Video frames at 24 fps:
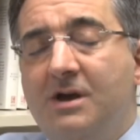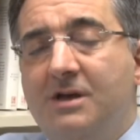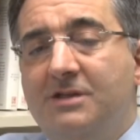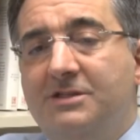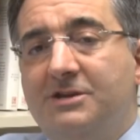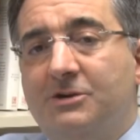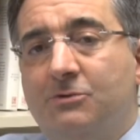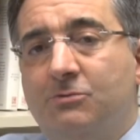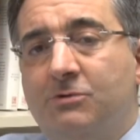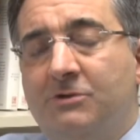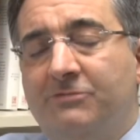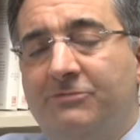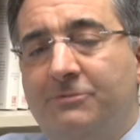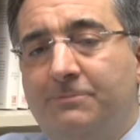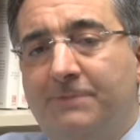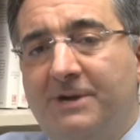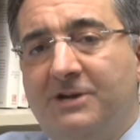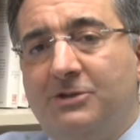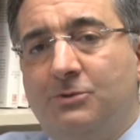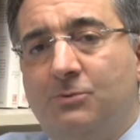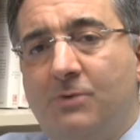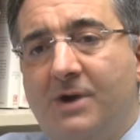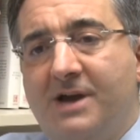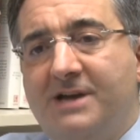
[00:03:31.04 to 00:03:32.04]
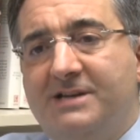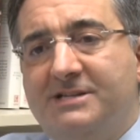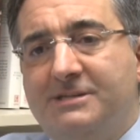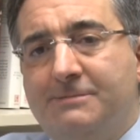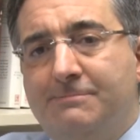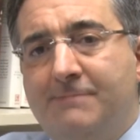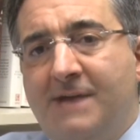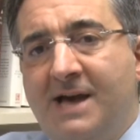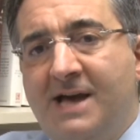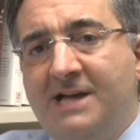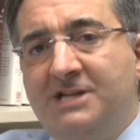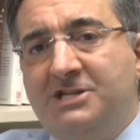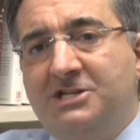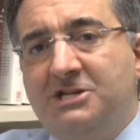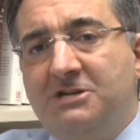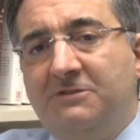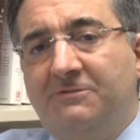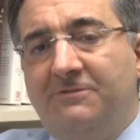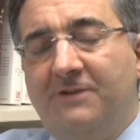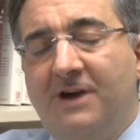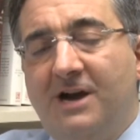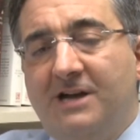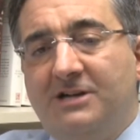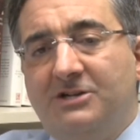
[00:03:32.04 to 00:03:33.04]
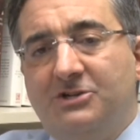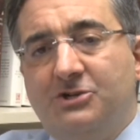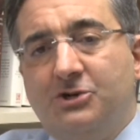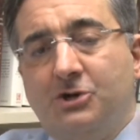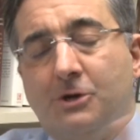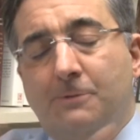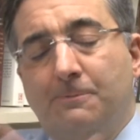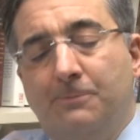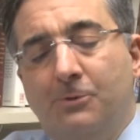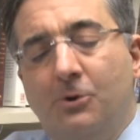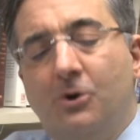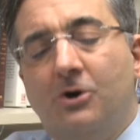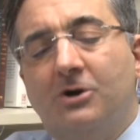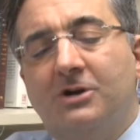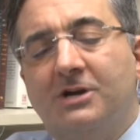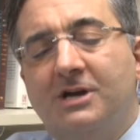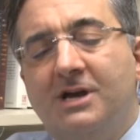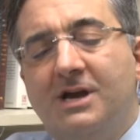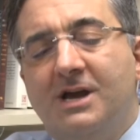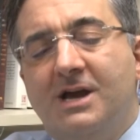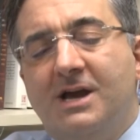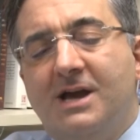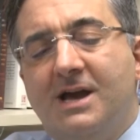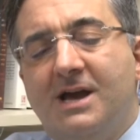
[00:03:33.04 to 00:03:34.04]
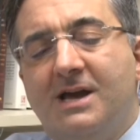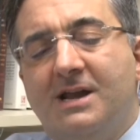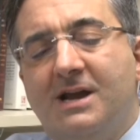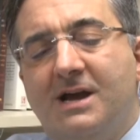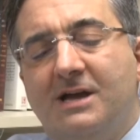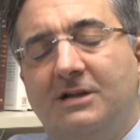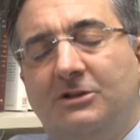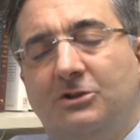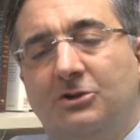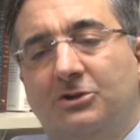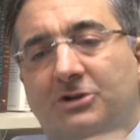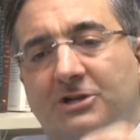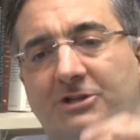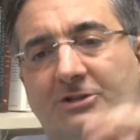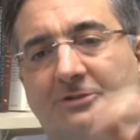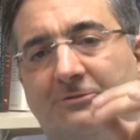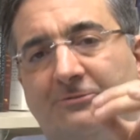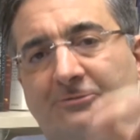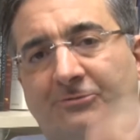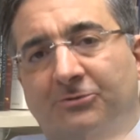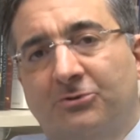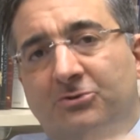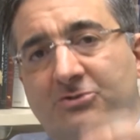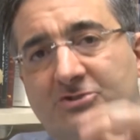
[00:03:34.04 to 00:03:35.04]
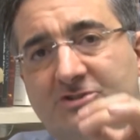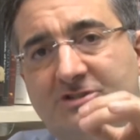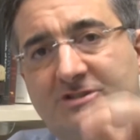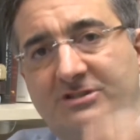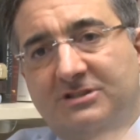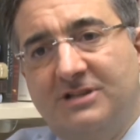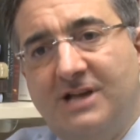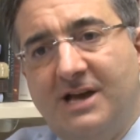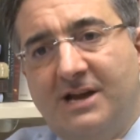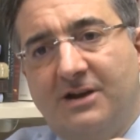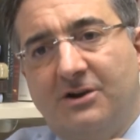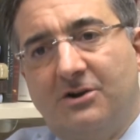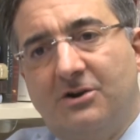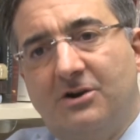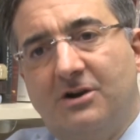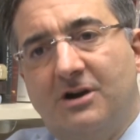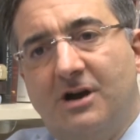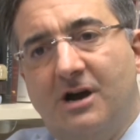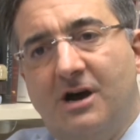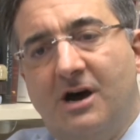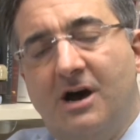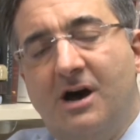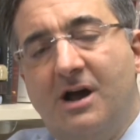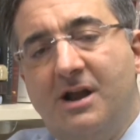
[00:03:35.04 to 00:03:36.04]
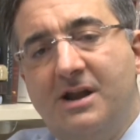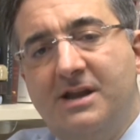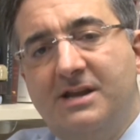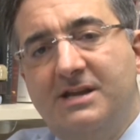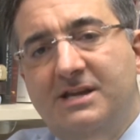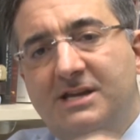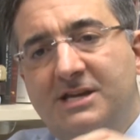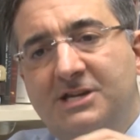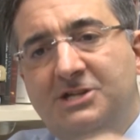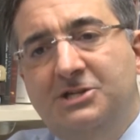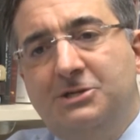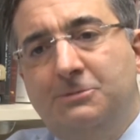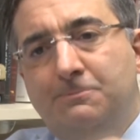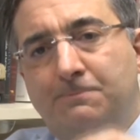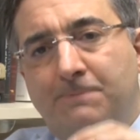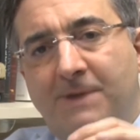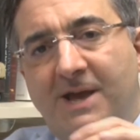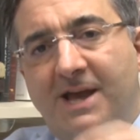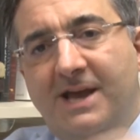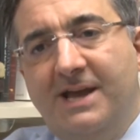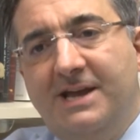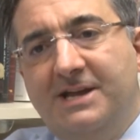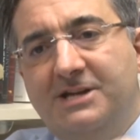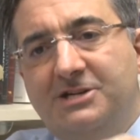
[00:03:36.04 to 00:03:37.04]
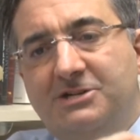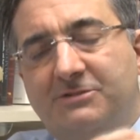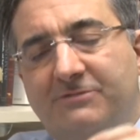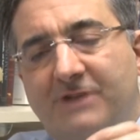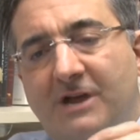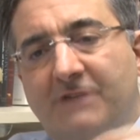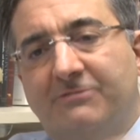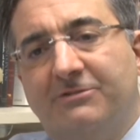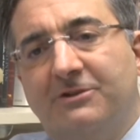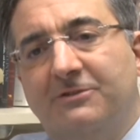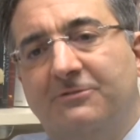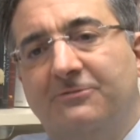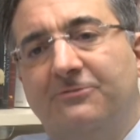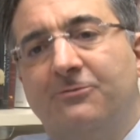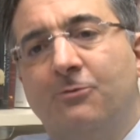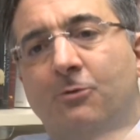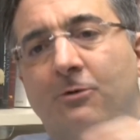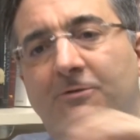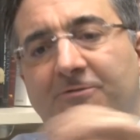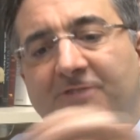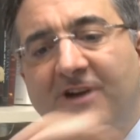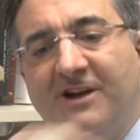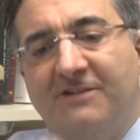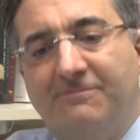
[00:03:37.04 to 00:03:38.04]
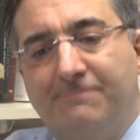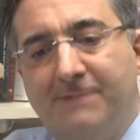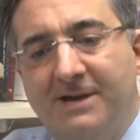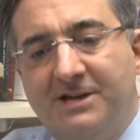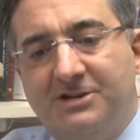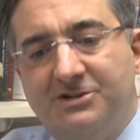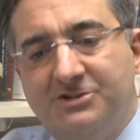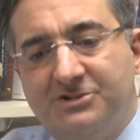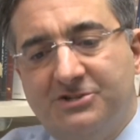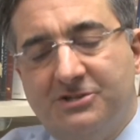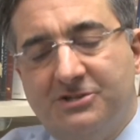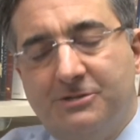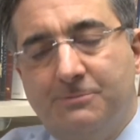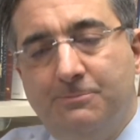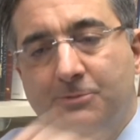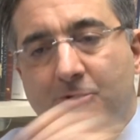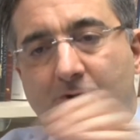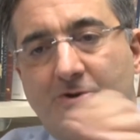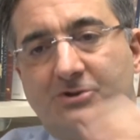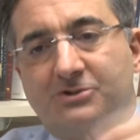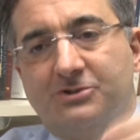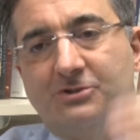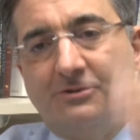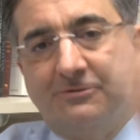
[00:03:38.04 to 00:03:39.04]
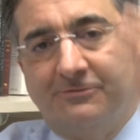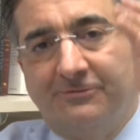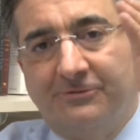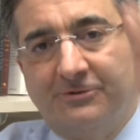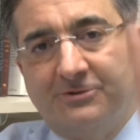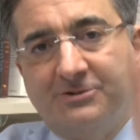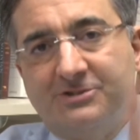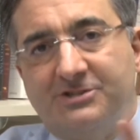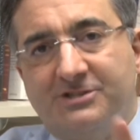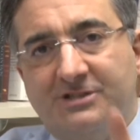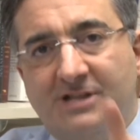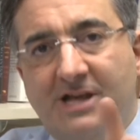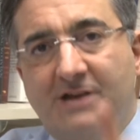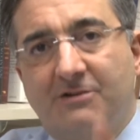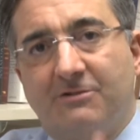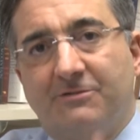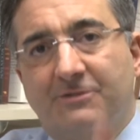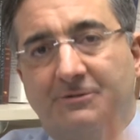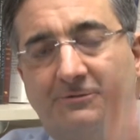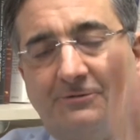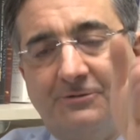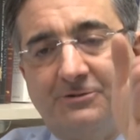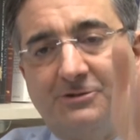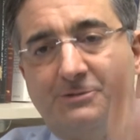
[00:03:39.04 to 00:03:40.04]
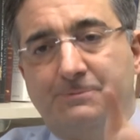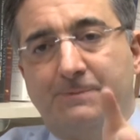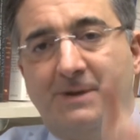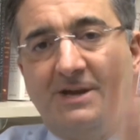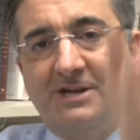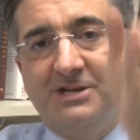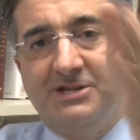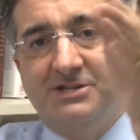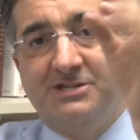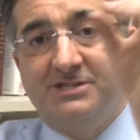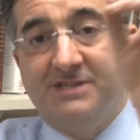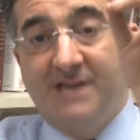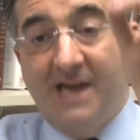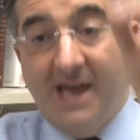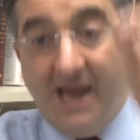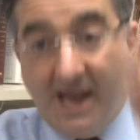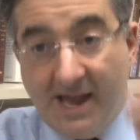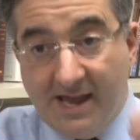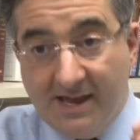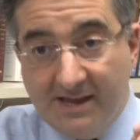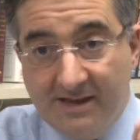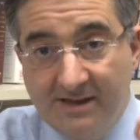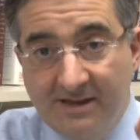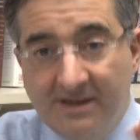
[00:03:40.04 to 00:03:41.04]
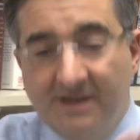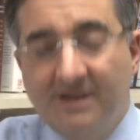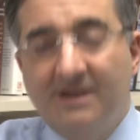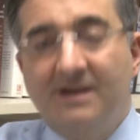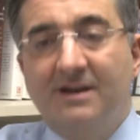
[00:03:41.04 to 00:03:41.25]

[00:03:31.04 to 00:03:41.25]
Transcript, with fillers: the equivalent, by the way, is imagine if I took a book and I looked at the first letter on each page of every four or five pages of the book. So the first letter of the first page is A,